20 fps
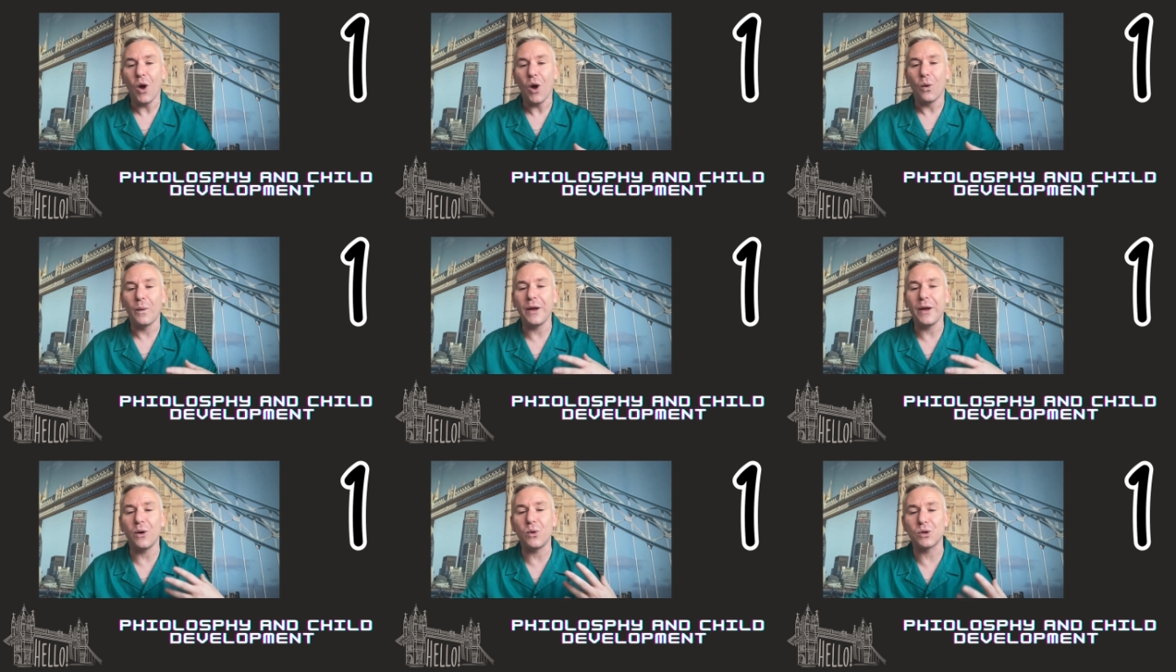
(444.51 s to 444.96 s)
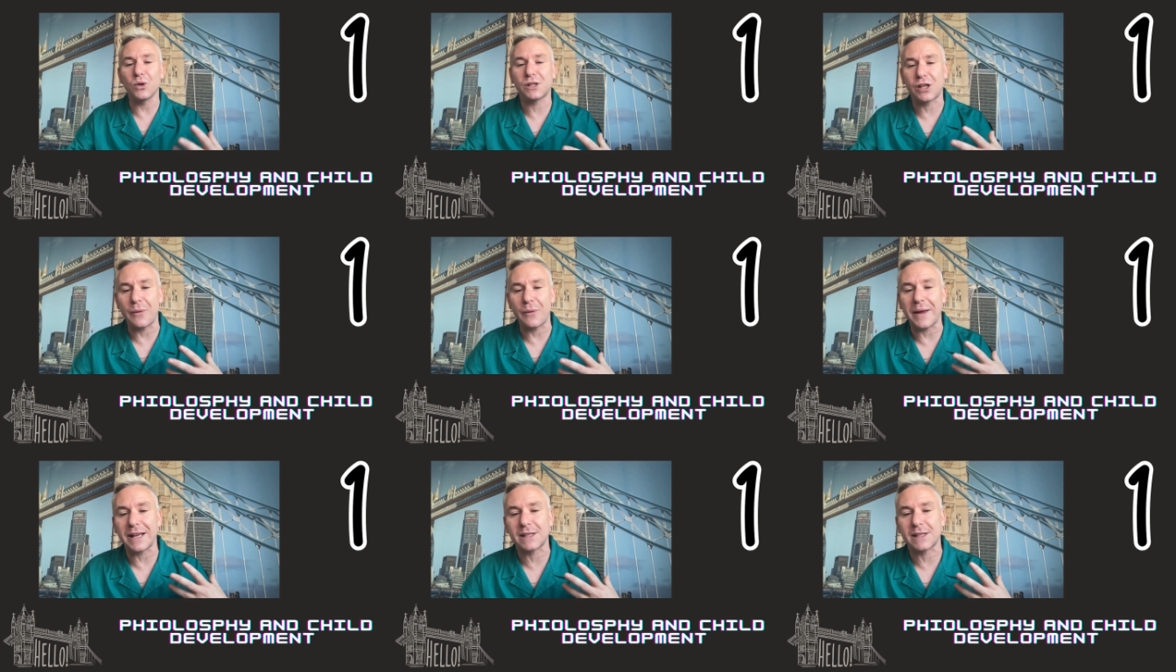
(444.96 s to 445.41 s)
we
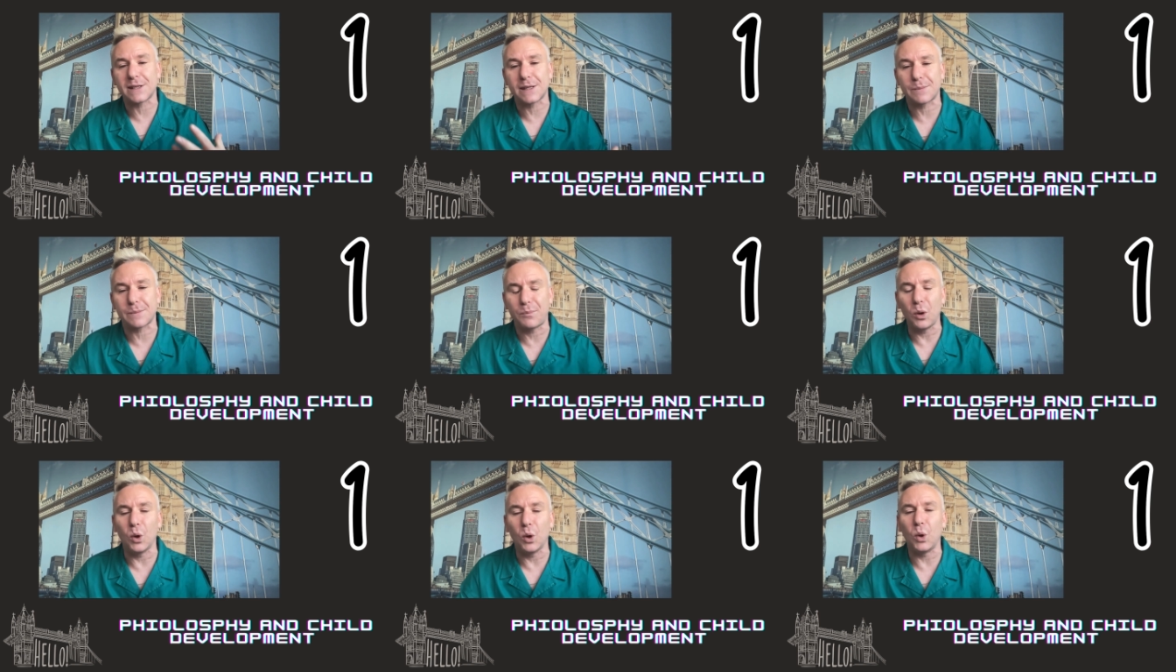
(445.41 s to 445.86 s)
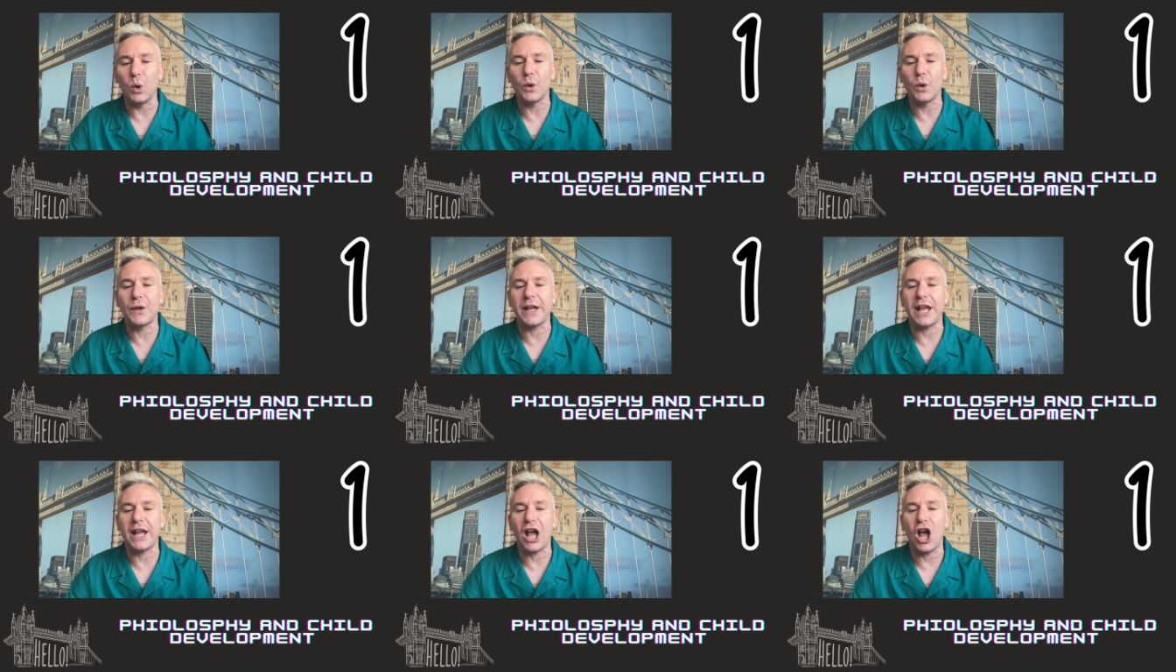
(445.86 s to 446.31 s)
also explore
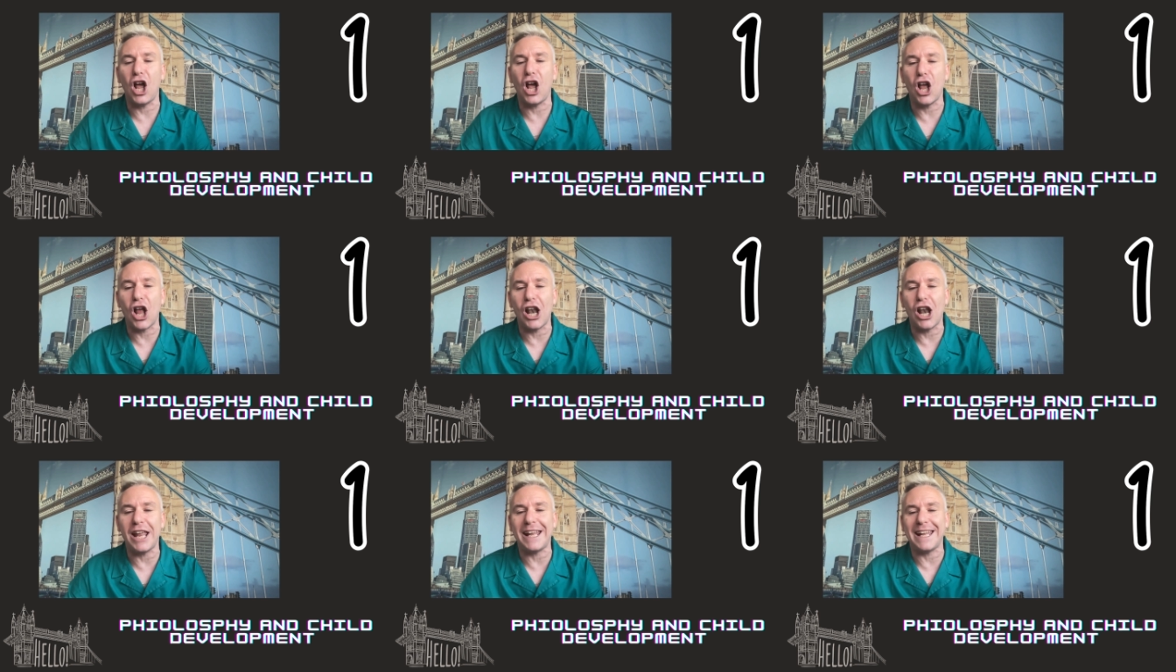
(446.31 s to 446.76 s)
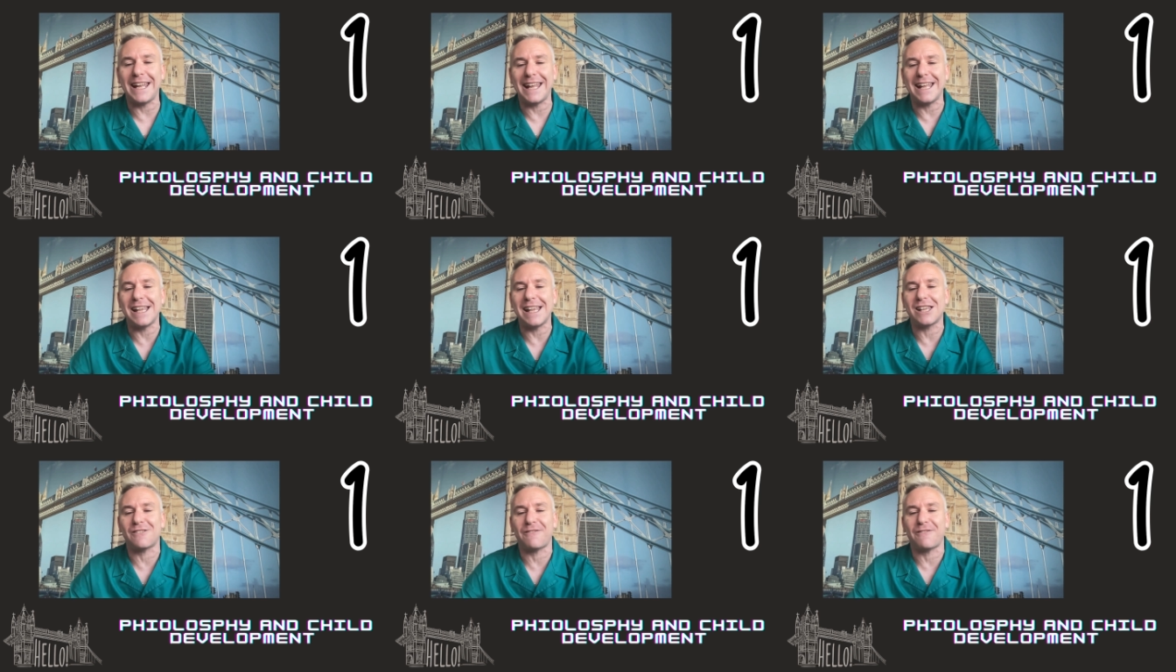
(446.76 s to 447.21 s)
the early
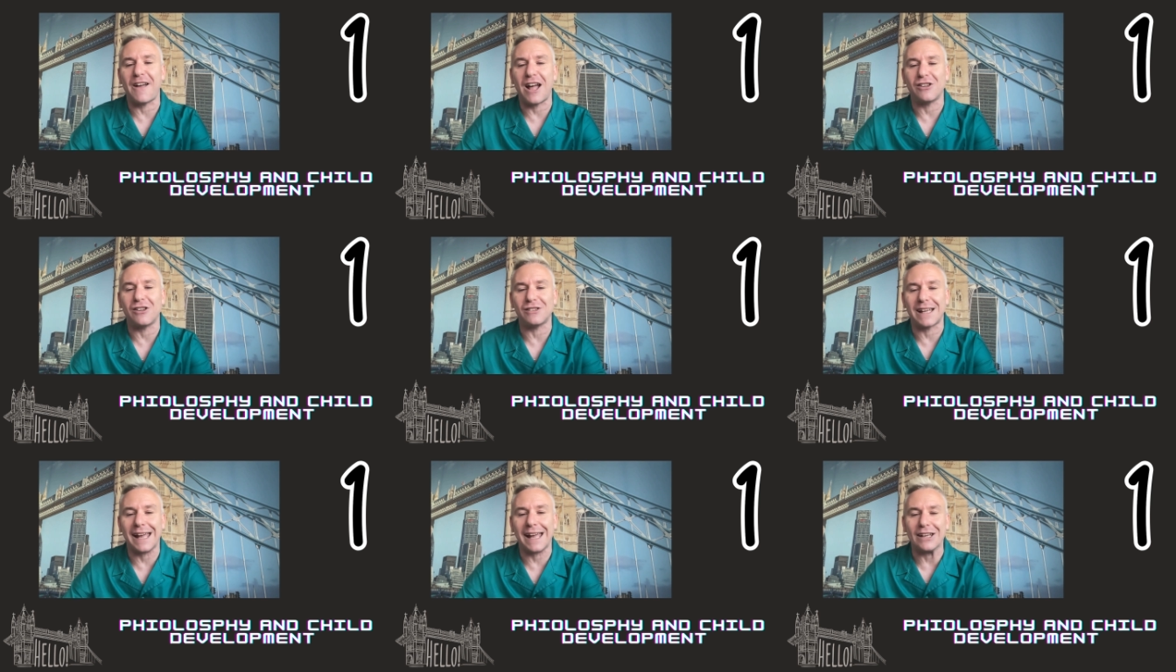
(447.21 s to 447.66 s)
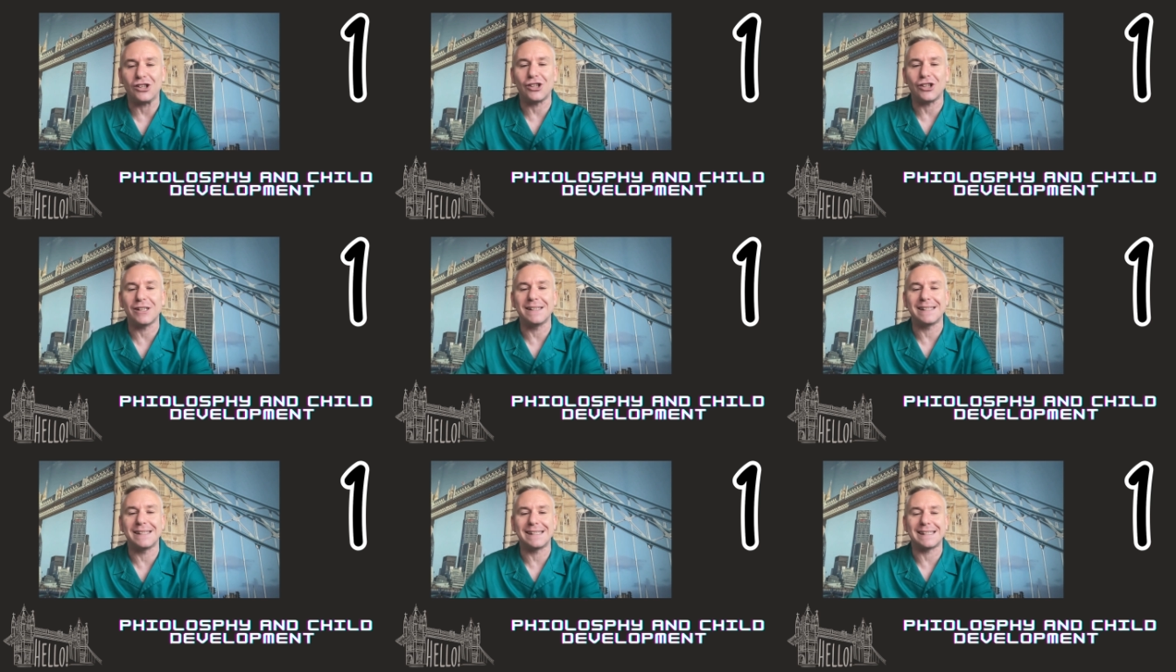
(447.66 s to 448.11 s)
years
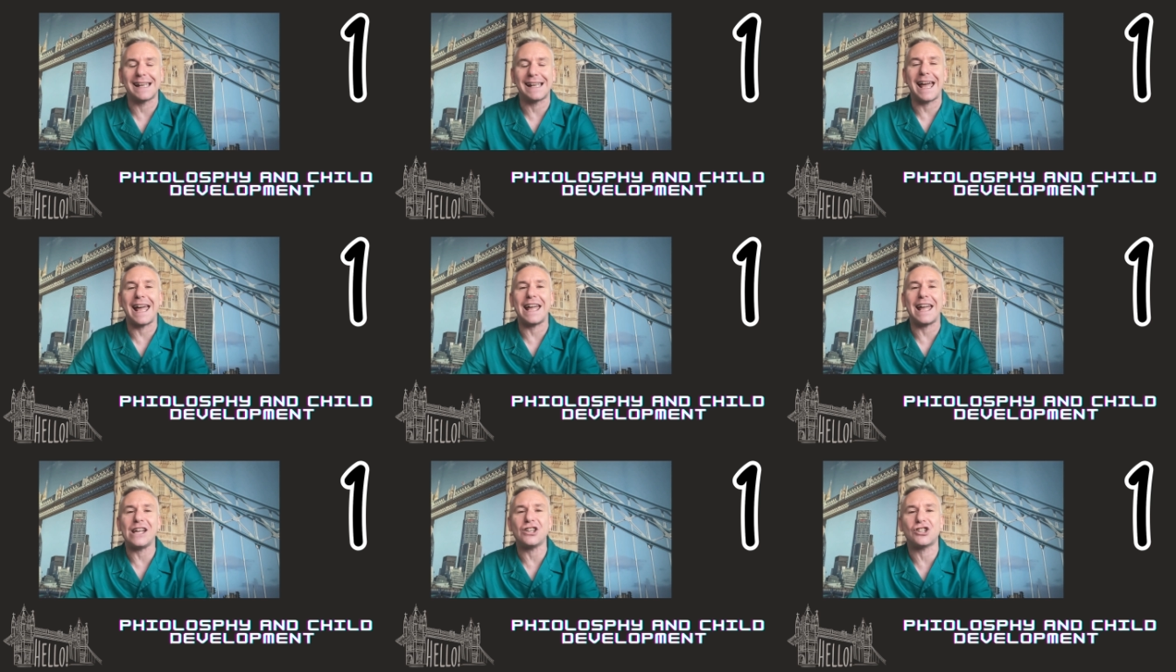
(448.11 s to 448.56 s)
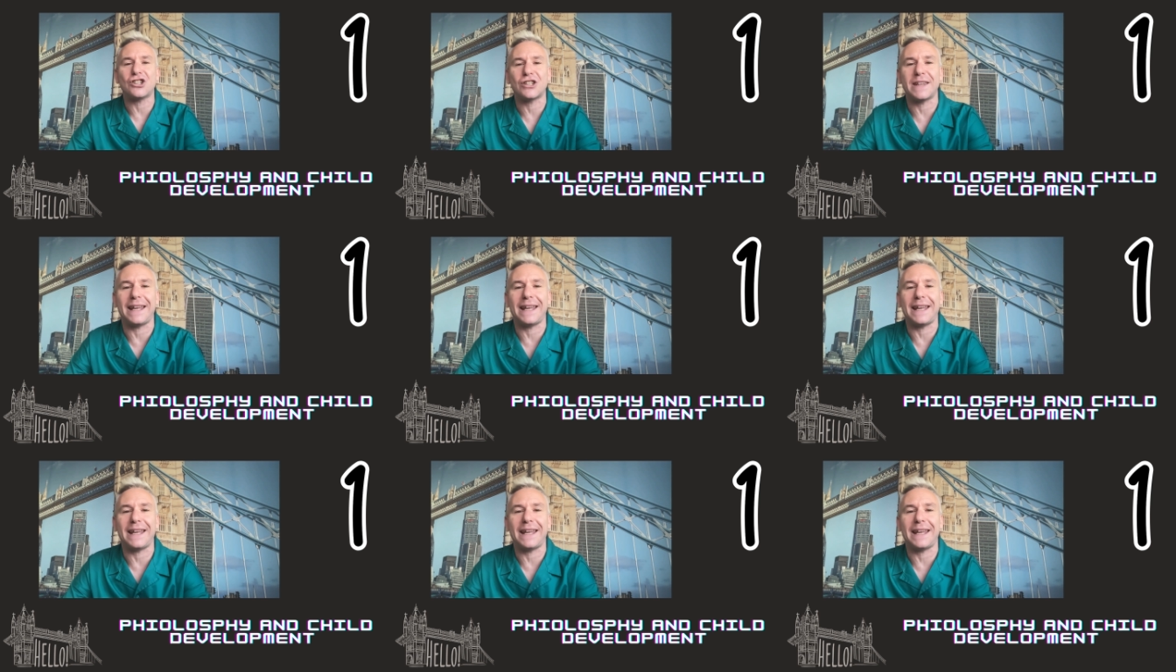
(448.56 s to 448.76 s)
foundation stage,